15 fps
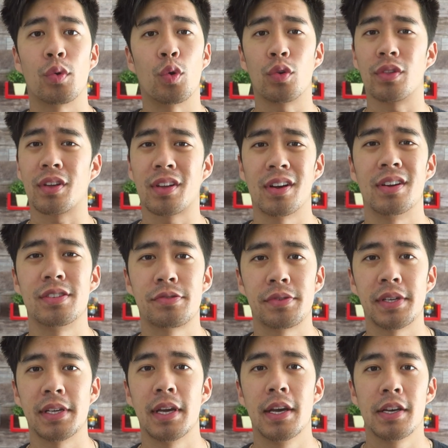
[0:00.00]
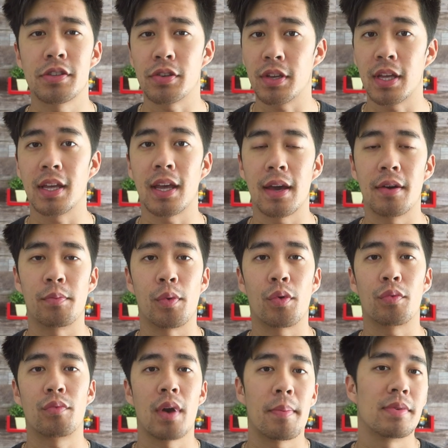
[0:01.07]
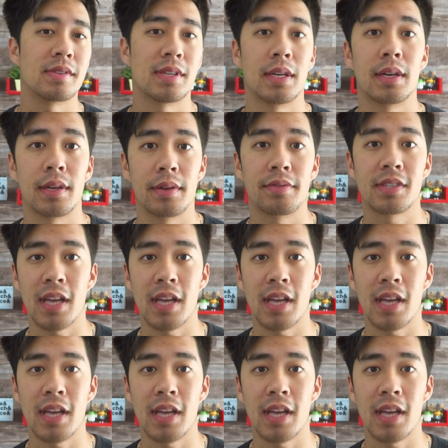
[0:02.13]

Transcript: or the country, so you can get a more representative